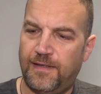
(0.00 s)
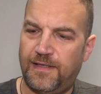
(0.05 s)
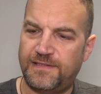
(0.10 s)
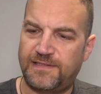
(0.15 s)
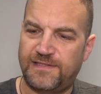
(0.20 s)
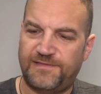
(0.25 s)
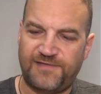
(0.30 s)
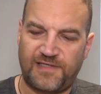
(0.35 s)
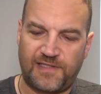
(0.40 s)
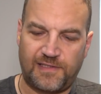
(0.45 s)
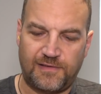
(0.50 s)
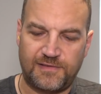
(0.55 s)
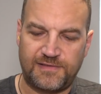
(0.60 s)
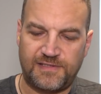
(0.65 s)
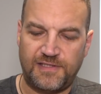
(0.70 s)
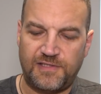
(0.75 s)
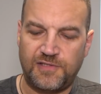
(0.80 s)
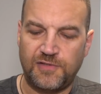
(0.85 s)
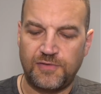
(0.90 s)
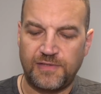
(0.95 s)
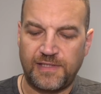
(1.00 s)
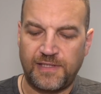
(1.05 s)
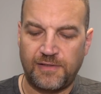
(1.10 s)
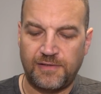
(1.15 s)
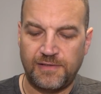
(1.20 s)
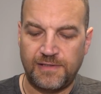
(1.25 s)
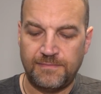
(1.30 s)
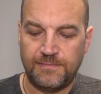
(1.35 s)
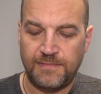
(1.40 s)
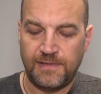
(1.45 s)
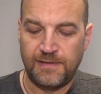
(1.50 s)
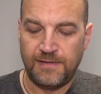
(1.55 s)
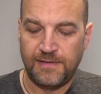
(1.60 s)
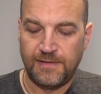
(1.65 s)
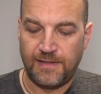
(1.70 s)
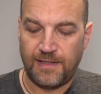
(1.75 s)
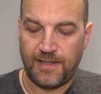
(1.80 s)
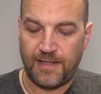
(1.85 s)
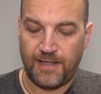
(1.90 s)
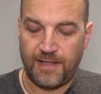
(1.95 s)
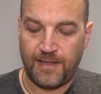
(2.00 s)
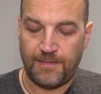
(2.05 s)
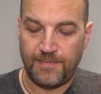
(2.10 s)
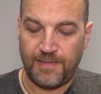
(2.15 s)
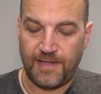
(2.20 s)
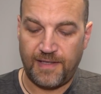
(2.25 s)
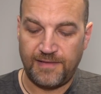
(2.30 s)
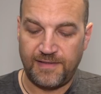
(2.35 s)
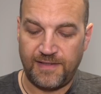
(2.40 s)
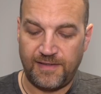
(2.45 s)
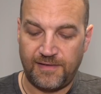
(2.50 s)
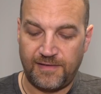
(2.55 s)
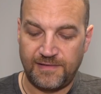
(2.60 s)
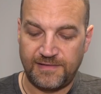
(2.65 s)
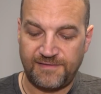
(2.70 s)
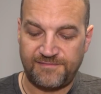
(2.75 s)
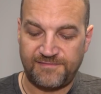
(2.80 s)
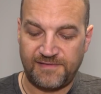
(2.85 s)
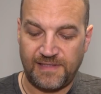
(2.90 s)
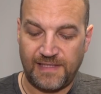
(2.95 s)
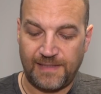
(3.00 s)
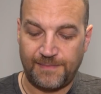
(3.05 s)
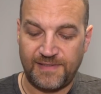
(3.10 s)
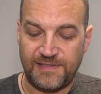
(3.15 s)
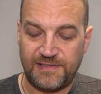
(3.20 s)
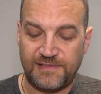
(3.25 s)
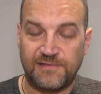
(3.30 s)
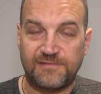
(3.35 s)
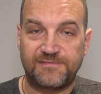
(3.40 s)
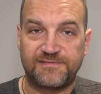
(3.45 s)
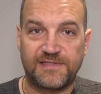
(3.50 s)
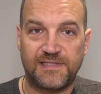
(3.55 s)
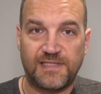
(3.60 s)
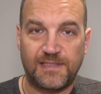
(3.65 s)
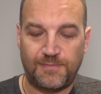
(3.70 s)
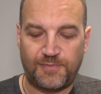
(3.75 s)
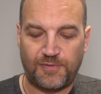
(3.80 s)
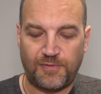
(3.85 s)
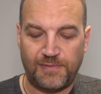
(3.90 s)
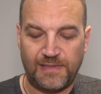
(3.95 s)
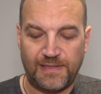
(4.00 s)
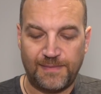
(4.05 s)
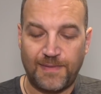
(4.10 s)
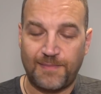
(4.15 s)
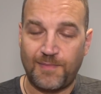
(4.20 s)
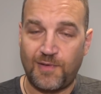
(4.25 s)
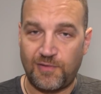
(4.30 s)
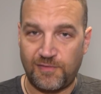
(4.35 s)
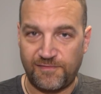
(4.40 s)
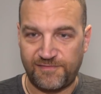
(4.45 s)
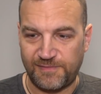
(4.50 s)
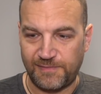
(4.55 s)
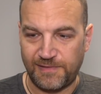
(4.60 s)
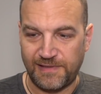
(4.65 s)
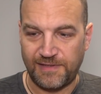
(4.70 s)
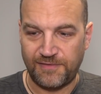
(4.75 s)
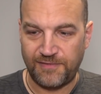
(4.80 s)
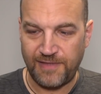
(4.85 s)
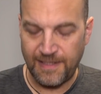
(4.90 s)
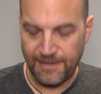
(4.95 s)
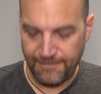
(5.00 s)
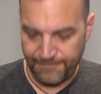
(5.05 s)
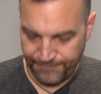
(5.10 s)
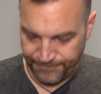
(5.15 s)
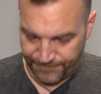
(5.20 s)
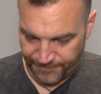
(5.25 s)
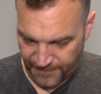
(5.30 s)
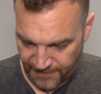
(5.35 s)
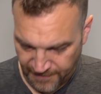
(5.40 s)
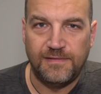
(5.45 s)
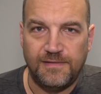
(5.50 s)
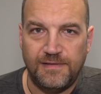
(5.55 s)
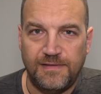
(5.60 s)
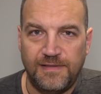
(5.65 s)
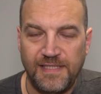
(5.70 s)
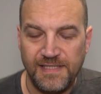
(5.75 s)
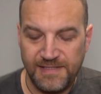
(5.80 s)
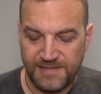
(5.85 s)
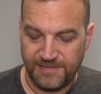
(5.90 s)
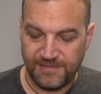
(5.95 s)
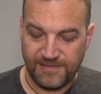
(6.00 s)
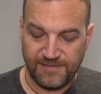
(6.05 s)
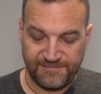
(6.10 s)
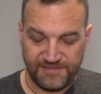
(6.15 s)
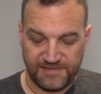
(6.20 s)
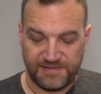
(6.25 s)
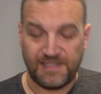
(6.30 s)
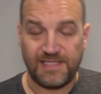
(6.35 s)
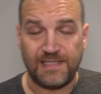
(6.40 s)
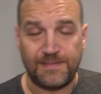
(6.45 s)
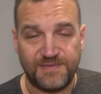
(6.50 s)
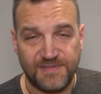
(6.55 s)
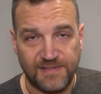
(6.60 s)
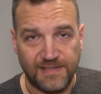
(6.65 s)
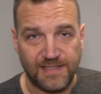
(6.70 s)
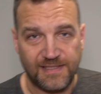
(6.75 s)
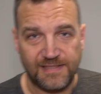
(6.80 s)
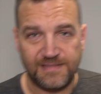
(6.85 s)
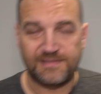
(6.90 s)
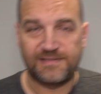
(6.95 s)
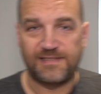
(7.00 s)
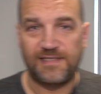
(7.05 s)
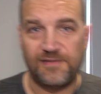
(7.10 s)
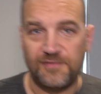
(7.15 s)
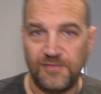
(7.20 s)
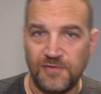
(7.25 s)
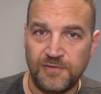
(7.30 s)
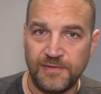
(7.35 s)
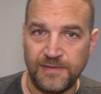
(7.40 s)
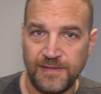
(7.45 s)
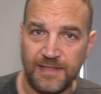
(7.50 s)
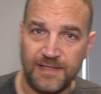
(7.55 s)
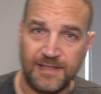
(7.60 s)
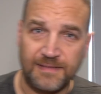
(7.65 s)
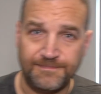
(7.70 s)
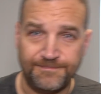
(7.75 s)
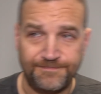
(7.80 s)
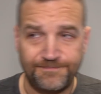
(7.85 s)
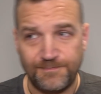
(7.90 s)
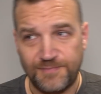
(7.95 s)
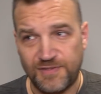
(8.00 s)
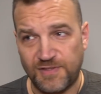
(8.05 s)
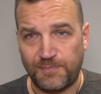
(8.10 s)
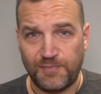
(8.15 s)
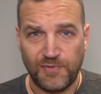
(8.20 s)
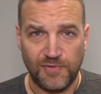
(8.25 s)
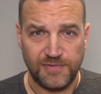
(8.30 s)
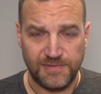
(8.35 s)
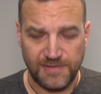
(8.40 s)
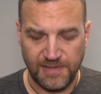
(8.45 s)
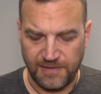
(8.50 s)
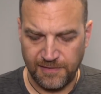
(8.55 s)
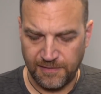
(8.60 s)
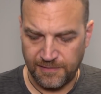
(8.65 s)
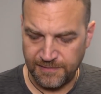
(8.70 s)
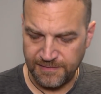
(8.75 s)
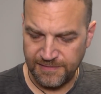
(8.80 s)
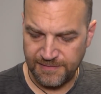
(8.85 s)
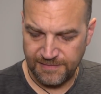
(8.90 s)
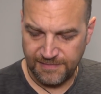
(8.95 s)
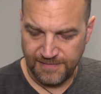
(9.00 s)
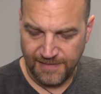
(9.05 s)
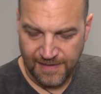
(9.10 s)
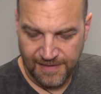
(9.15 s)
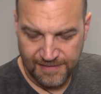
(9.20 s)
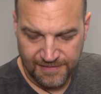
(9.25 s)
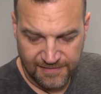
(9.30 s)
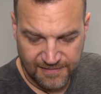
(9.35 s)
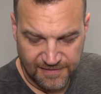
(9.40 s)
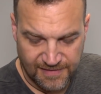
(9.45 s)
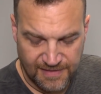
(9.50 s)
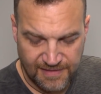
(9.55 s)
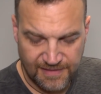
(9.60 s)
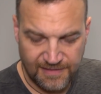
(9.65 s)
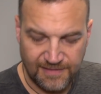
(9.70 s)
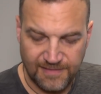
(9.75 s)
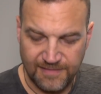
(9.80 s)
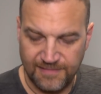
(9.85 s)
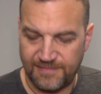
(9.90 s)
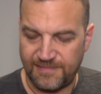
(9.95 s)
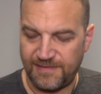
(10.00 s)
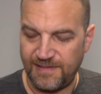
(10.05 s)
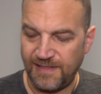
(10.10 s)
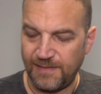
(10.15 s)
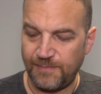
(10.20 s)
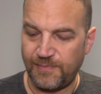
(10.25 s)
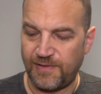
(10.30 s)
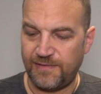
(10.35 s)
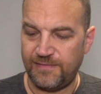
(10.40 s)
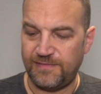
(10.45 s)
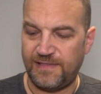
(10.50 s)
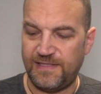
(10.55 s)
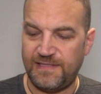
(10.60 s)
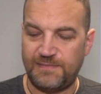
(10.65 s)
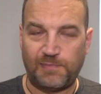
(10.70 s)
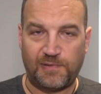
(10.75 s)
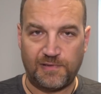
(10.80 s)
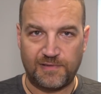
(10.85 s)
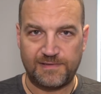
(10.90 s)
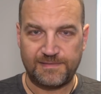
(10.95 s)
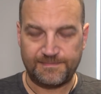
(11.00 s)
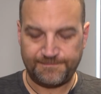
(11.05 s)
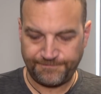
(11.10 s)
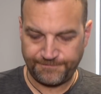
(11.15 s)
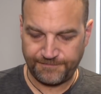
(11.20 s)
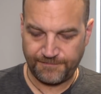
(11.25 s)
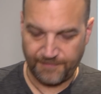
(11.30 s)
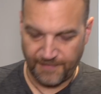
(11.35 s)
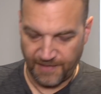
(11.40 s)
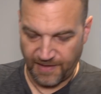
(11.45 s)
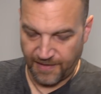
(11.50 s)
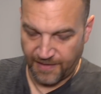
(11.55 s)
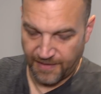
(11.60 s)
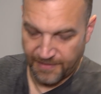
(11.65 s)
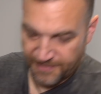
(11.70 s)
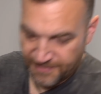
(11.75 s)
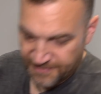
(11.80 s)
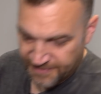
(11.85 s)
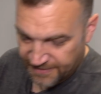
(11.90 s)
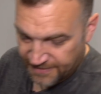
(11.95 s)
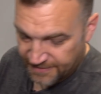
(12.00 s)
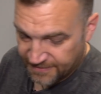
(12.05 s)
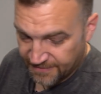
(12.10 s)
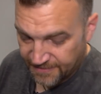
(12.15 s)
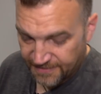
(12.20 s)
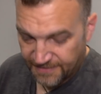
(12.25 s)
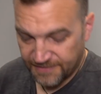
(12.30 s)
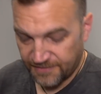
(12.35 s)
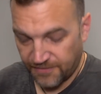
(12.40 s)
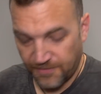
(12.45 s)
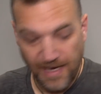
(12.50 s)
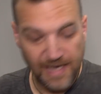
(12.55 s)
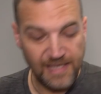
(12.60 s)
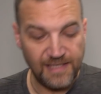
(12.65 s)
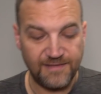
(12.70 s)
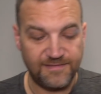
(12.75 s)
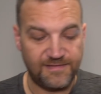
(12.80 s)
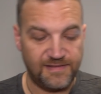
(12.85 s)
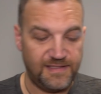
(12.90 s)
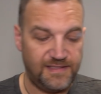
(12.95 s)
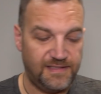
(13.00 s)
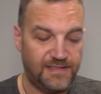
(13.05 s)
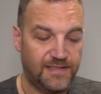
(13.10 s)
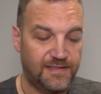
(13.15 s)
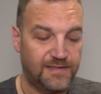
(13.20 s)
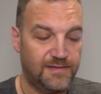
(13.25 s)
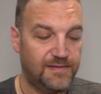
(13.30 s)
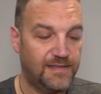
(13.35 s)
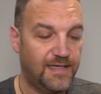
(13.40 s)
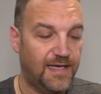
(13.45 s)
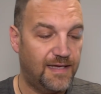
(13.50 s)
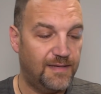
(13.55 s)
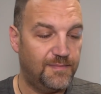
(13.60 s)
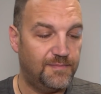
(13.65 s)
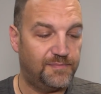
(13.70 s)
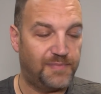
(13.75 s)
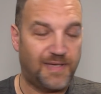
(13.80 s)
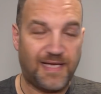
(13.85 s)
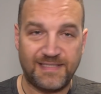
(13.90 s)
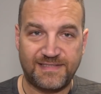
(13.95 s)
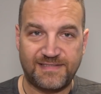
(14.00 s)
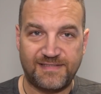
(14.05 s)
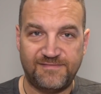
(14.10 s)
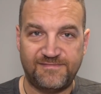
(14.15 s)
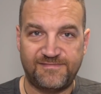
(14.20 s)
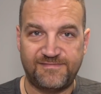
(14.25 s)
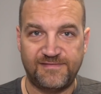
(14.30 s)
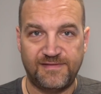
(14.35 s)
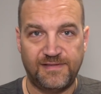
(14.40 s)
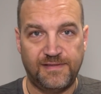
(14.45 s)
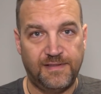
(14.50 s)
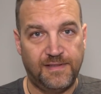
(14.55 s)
sort of a glossy coating on them, and they are definitely a little bit softer and probably a little bit more comfortable in your ear. Each of the types has their own sort of pros and cons, and the thing about these plugs, and indeed these, or any of the passive,